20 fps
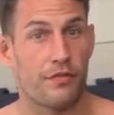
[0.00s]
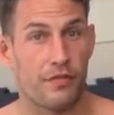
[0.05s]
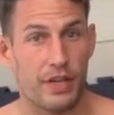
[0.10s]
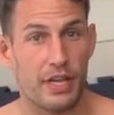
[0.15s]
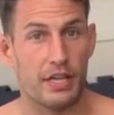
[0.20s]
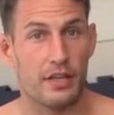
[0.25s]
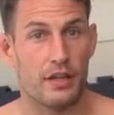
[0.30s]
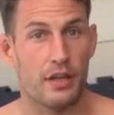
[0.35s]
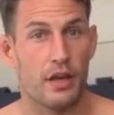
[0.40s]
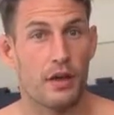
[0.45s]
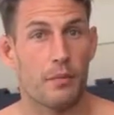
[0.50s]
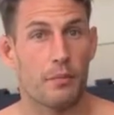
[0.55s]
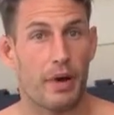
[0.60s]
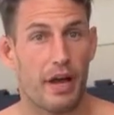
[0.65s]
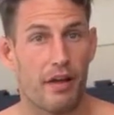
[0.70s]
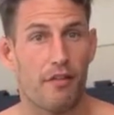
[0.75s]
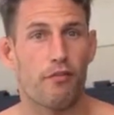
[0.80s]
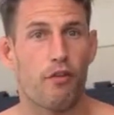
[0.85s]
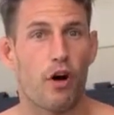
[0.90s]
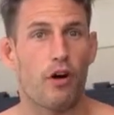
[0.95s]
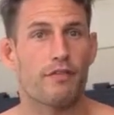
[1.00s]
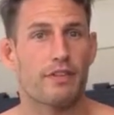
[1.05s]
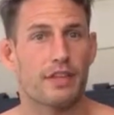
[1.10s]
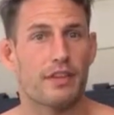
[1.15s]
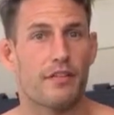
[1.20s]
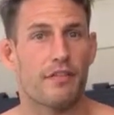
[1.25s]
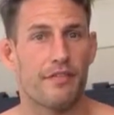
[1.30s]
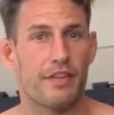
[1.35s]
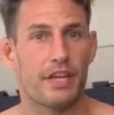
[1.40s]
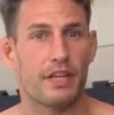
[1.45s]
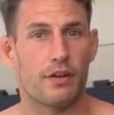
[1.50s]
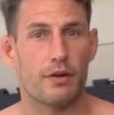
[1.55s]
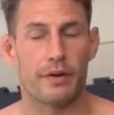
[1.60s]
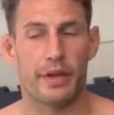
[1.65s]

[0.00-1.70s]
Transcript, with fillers: feet, by involving the feet.